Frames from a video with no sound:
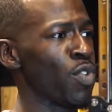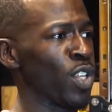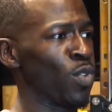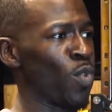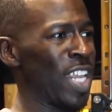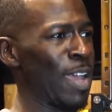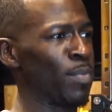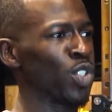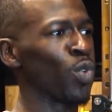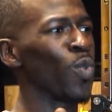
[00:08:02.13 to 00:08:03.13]
bringing the weight up,
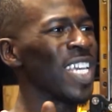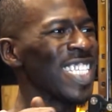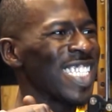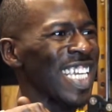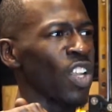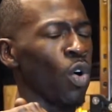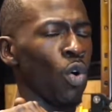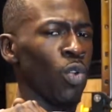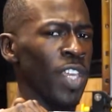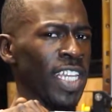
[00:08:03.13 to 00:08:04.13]
squeezing and
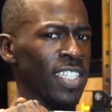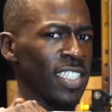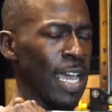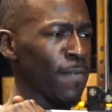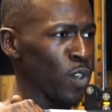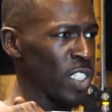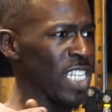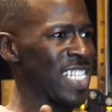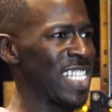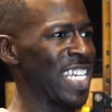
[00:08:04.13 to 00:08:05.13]
holding at the top for a
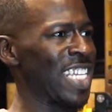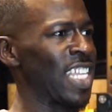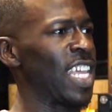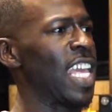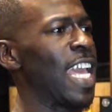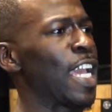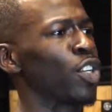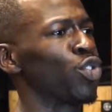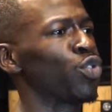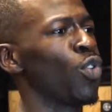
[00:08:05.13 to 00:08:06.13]
slight second,
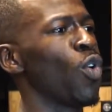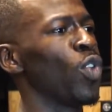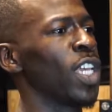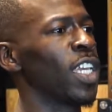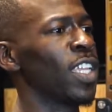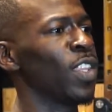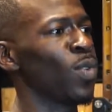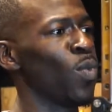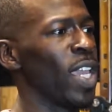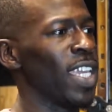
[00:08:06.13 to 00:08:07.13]
controlling the
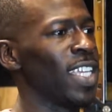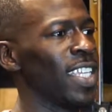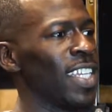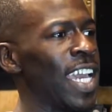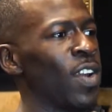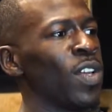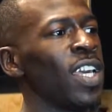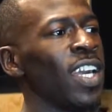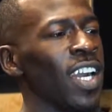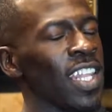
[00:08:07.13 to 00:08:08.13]
weight down.
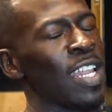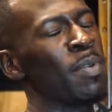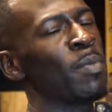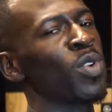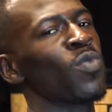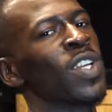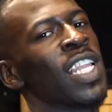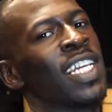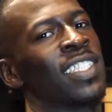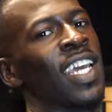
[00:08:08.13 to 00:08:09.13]
A lot of people don't
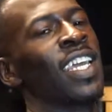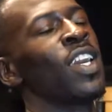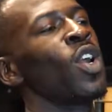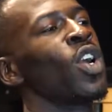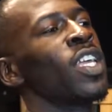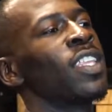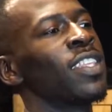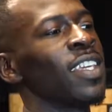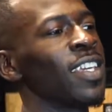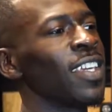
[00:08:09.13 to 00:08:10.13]
realize that
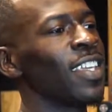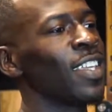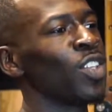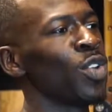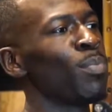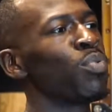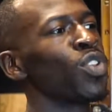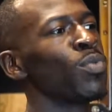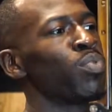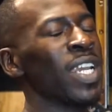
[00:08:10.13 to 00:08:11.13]

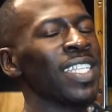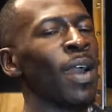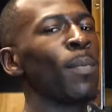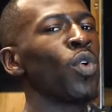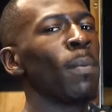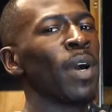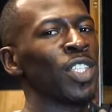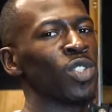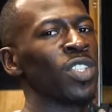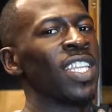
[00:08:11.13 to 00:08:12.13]
you break down more
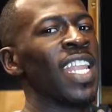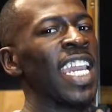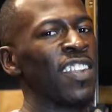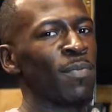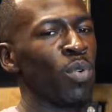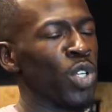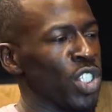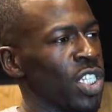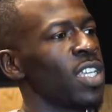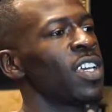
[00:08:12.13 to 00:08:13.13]
muscle in the negative
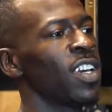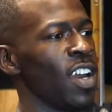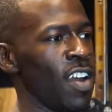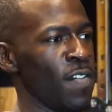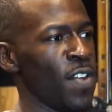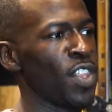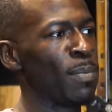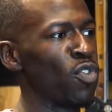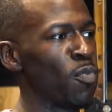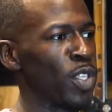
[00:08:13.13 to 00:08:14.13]
portion of the
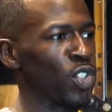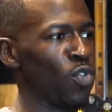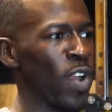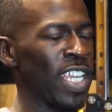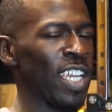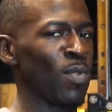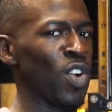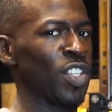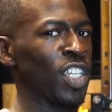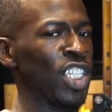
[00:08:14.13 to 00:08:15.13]
movement. So right here, we're
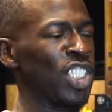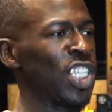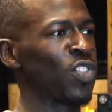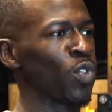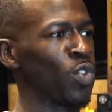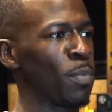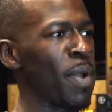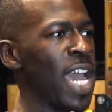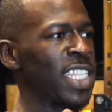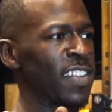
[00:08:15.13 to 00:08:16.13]
on the concentric or the
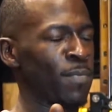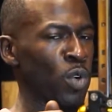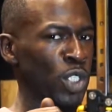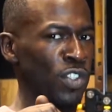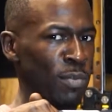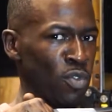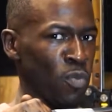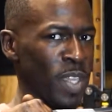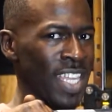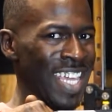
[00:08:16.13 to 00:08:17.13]
positive portion of the
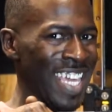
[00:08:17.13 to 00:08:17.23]
movement.